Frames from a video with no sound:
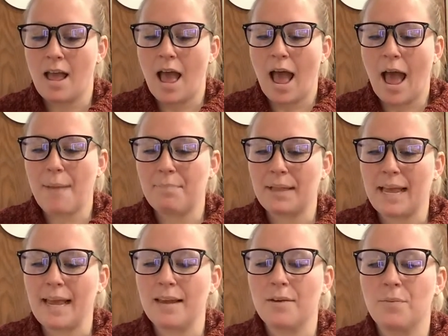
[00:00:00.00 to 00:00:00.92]
I
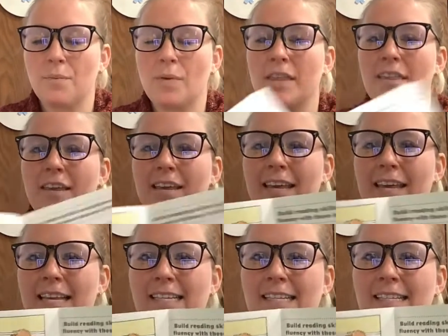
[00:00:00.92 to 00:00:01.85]
play with
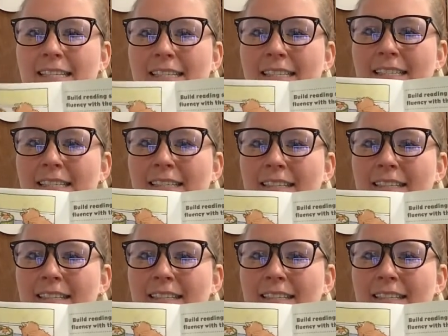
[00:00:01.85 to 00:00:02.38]
kittens.